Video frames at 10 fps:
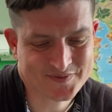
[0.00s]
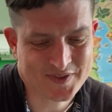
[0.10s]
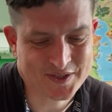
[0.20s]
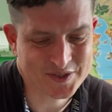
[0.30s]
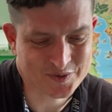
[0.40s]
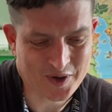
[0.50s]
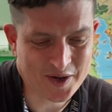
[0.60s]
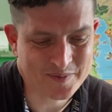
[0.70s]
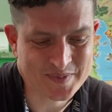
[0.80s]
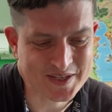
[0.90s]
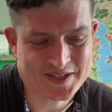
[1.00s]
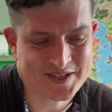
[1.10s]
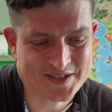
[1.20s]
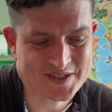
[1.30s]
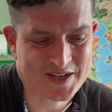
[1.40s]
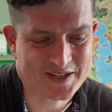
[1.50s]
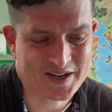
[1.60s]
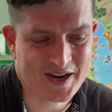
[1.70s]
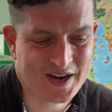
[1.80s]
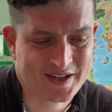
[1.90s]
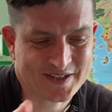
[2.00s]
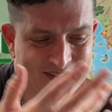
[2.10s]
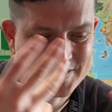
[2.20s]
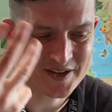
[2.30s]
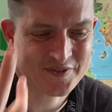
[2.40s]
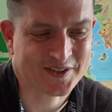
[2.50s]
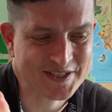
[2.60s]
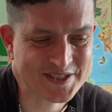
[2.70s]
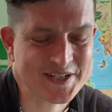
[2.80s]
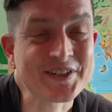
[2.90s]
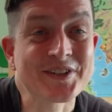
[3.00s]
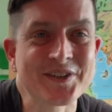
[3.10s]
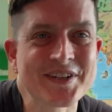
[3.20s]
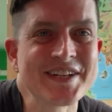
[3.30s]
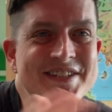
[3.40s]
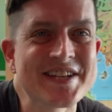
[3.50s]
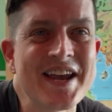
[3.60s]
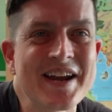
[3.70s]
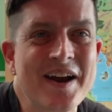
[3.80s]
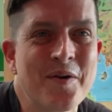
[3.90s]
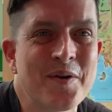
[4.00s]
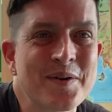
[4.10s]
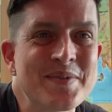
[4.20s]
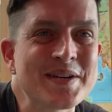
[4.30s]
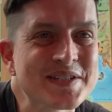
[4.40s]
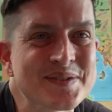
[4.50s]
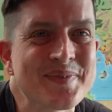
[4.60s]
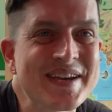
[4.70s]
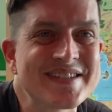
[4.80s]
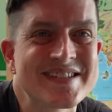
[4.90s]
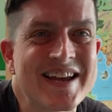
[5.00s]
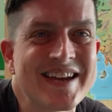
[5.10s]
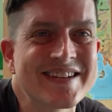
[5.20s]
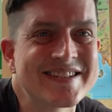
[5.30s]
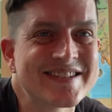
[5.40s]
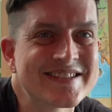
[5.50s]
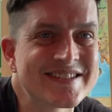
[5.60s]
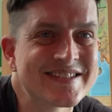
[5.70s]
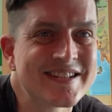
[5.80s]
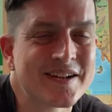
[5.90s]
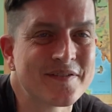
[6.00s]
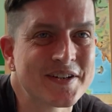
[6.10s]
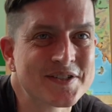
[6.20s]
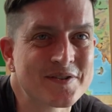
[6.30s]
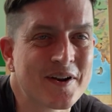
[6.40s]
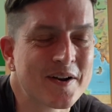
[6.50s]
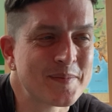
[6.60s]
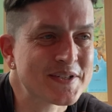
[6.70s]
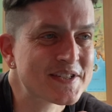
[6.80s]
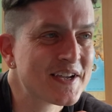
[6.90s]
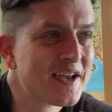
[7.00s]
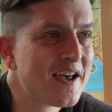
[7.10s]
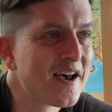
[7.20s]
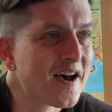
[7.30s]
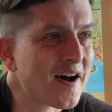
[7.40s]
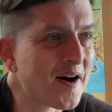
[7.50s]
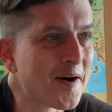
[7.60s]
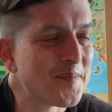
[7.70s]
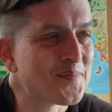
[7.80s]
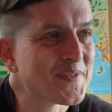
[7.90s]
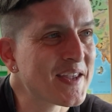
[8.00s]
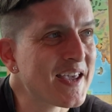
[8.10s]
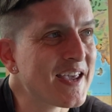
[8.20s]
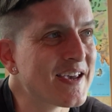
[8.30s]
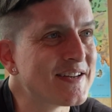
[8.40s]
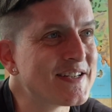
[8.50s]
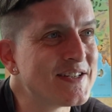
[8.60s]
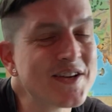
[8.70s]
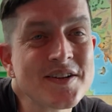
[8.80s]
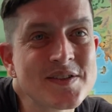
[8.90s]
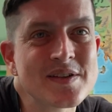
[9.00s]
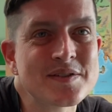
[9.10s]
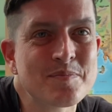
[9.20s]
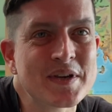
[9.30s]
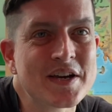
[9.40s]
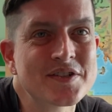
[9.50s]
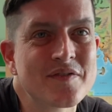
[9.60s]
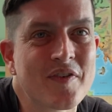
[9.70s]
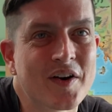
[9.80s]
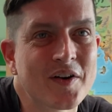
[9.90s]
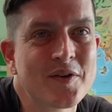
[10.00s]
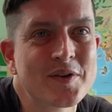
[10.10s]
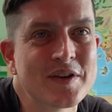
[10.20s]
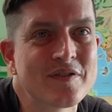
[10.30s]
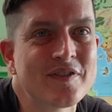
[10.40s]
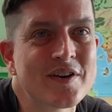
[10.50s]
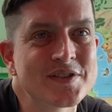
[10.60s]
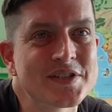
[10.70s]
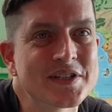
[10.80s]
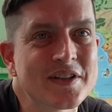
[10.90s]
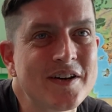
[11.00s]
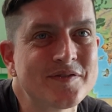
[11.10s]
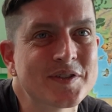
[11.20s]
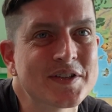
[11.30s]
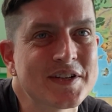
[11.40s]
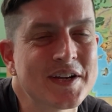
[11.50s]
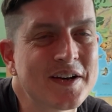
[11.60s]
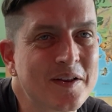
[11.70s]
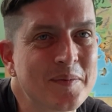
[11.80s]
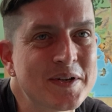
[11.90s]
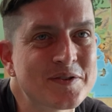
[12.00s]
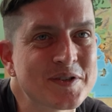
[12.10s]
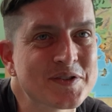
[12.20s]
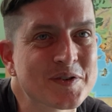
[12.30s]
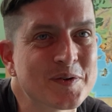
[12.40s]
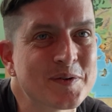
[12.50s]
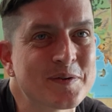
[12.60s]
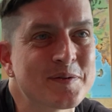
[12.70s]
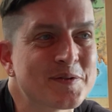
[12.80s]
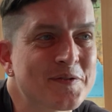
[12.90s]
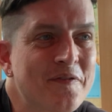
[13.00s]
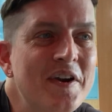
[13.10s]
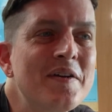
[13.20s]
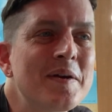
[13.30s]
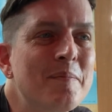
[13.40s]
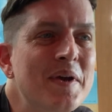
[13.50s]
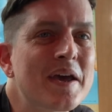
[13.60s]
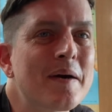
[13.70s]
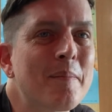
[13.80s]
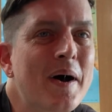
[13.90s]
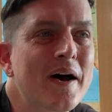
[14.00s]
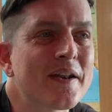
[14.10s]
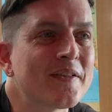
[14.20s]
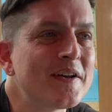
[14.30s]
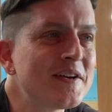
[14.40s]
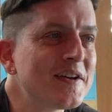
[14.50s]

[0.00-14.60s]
astronomy is. I can definitely see a little kid saying, I want to be a space scientist instead of an astronomist. And he does this because of a girl he falls in love with in elementary school, who's very big upon